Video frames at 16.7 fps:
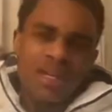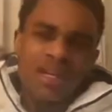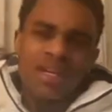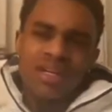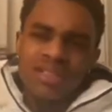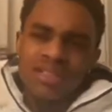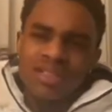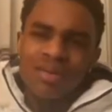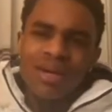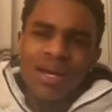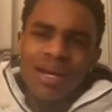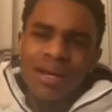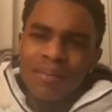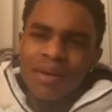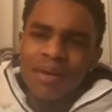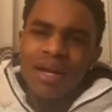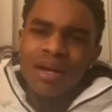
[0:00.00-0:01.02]
So we at
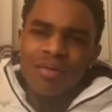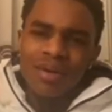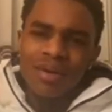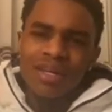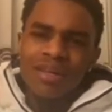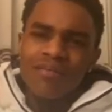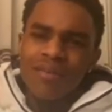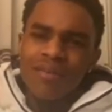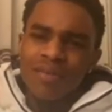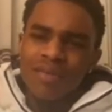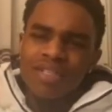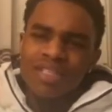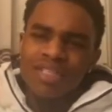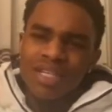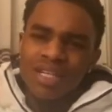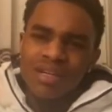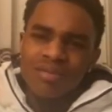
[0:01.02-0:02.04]
Empanada, we get the food and
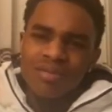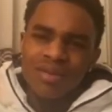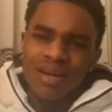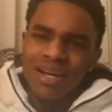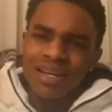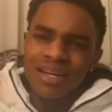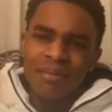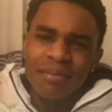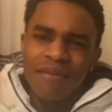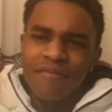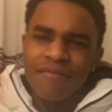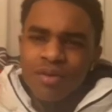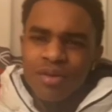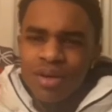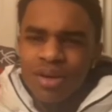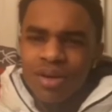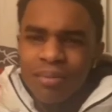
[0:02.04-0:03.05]
shit. I get my food to
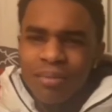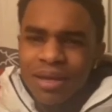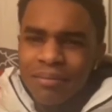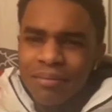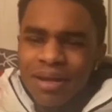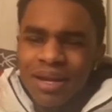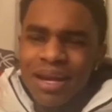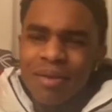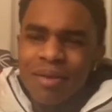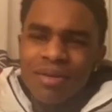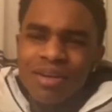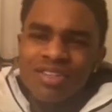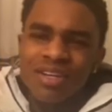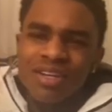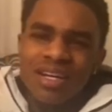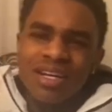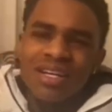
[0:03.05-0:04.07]
go. I'm like, man, I ain't really
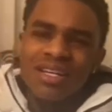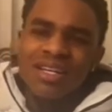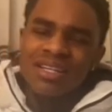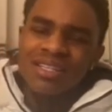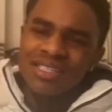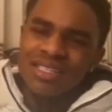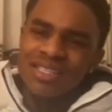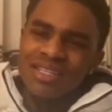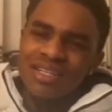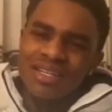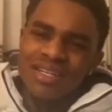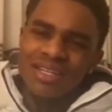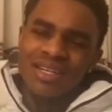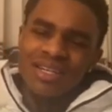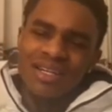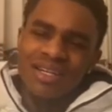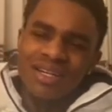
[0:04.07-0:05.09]
trying to eat that shit,
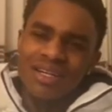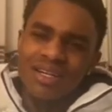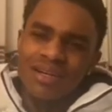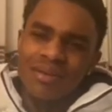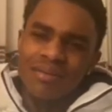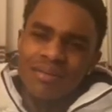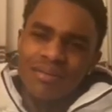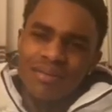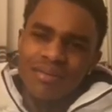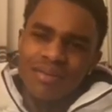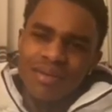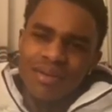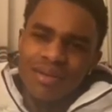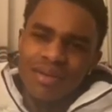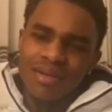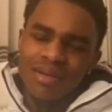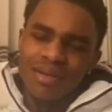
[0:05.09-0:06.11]
and um,
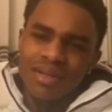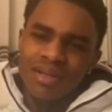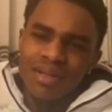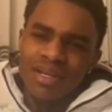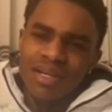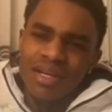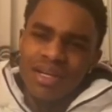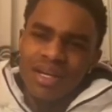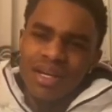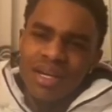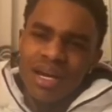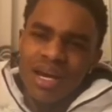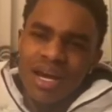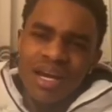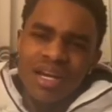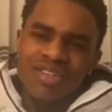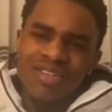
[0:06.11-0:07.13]
I
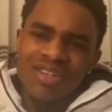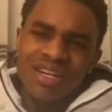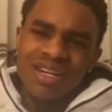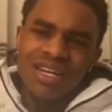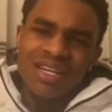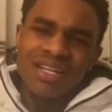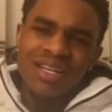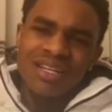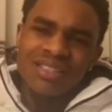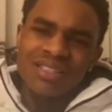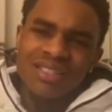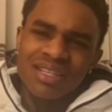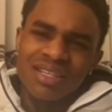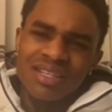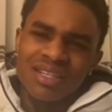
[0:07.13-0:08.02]
ain't trying to eat that shit.